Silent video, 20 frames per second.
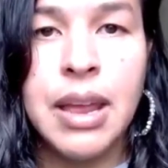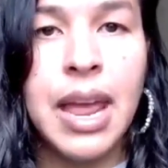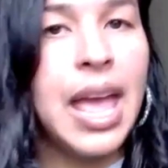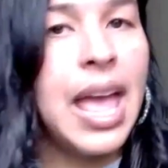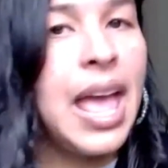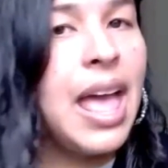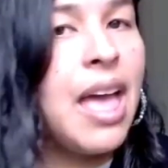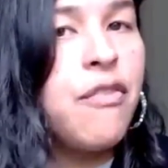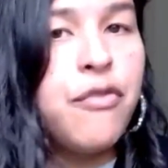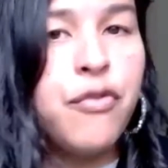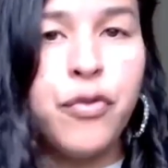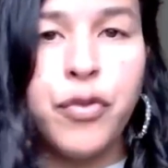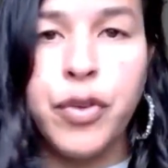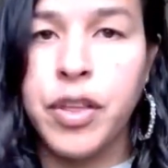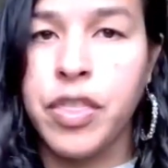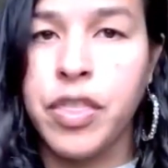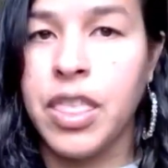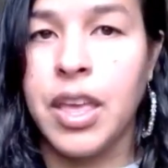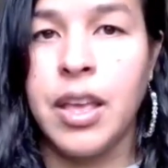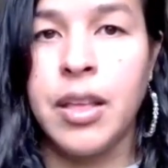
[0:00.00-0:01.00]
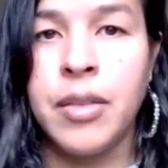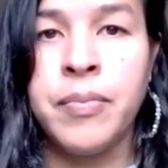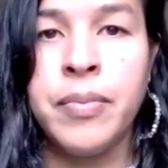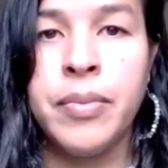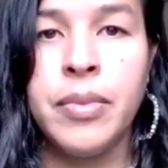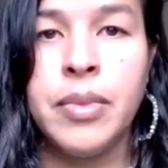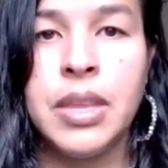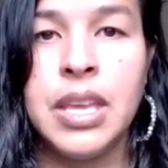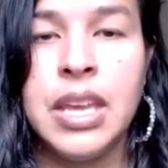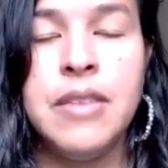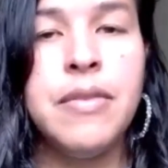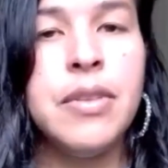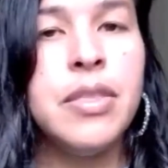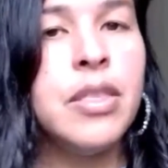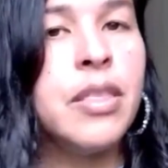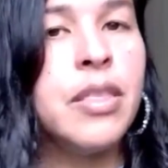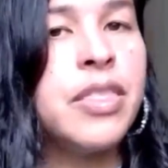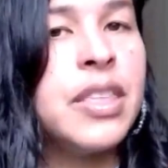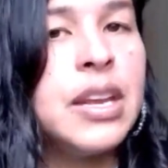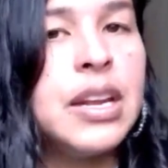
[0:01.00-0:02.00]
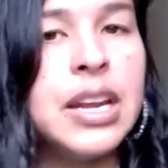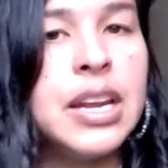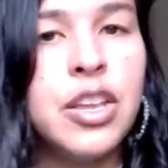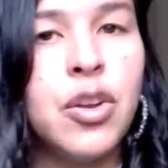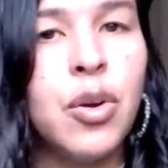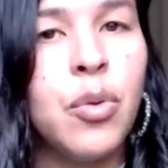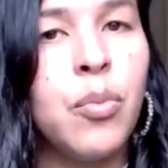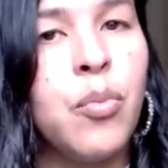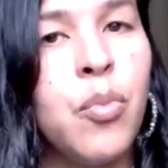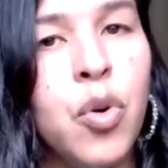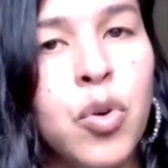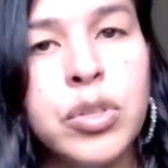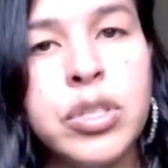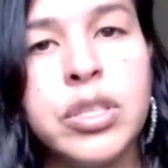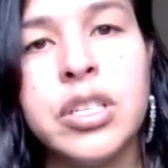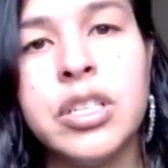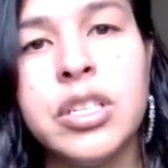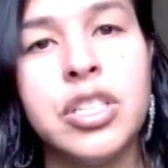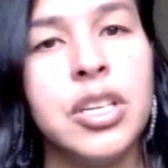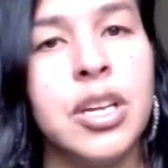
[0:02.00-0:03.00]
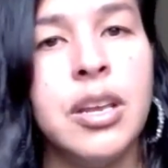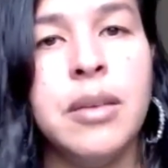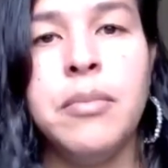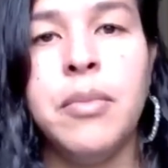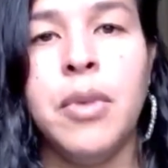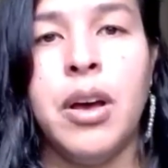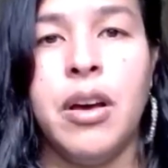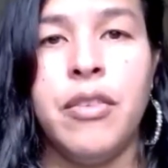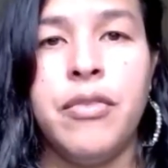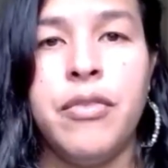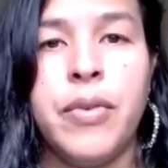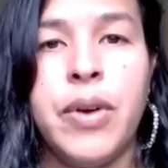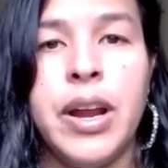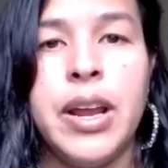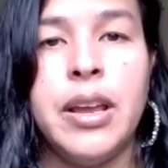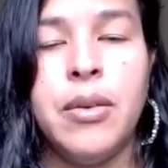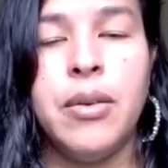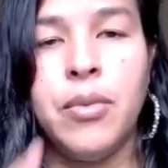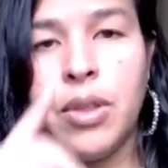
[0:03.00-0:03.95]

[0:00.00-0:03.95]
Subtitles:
everything, even the thing that you're most ashamed of, right?